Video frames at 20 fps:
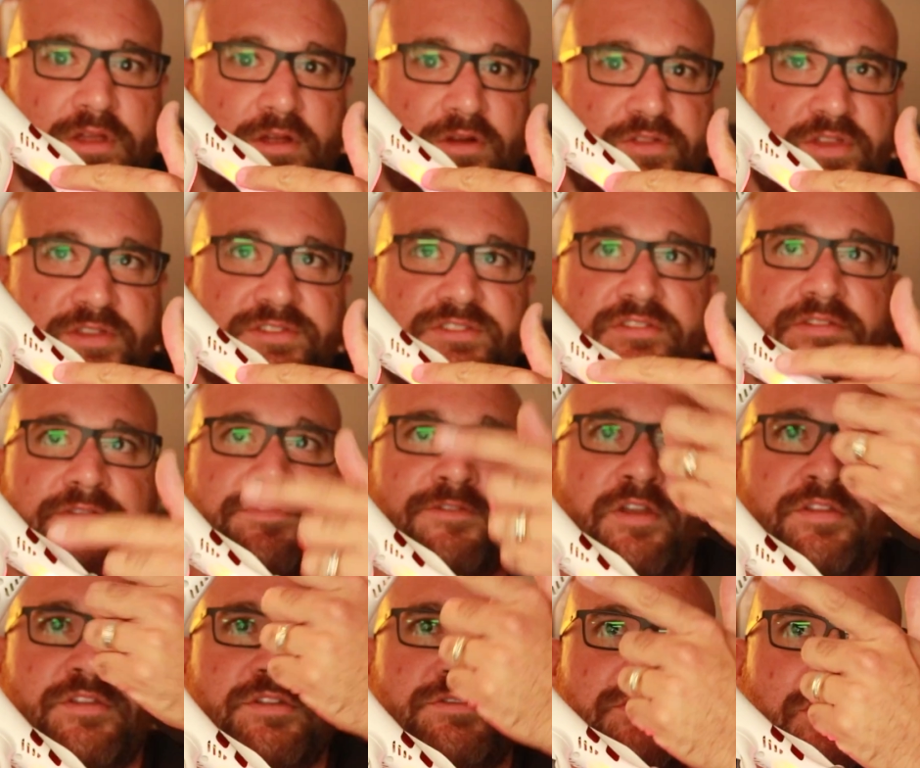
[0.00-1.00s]
or this is the
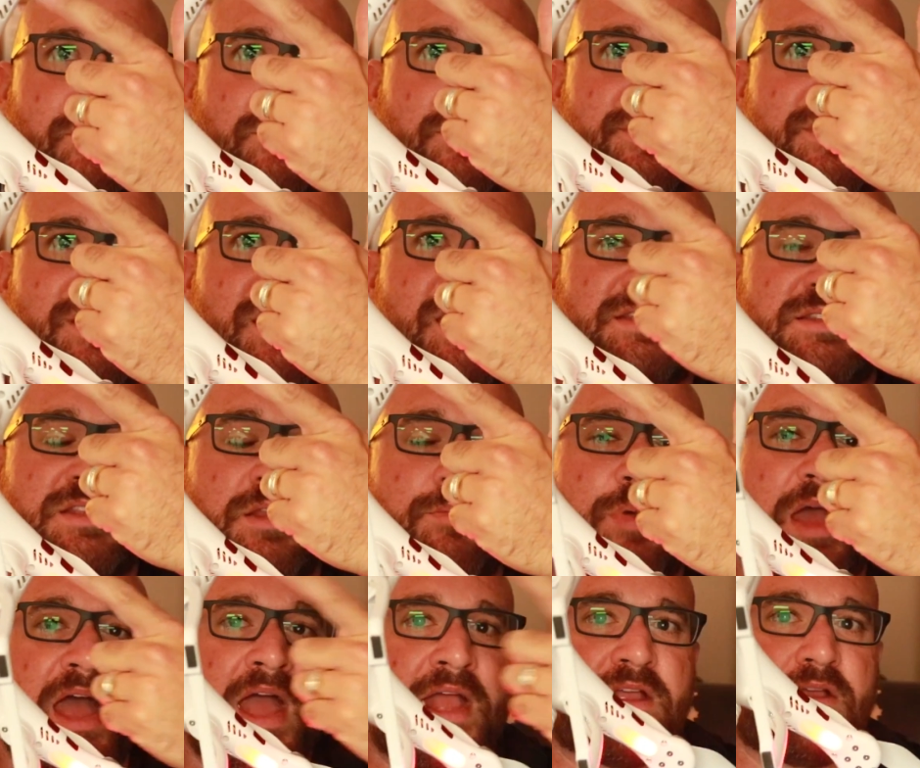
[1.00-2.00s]
front of the drone. These in the
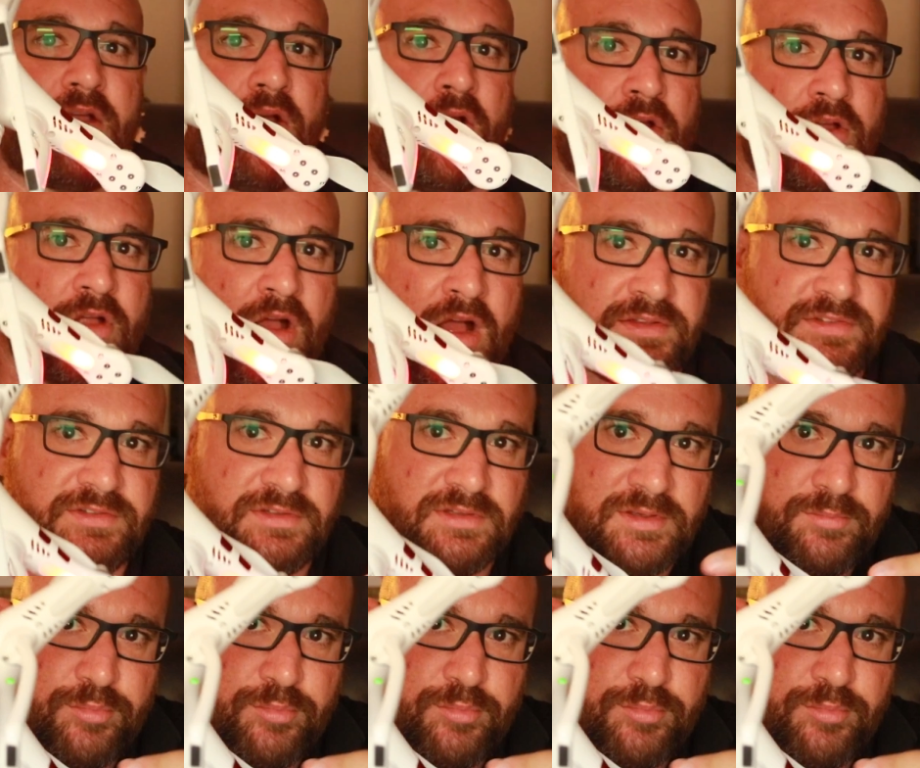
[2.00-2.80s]
back are constantly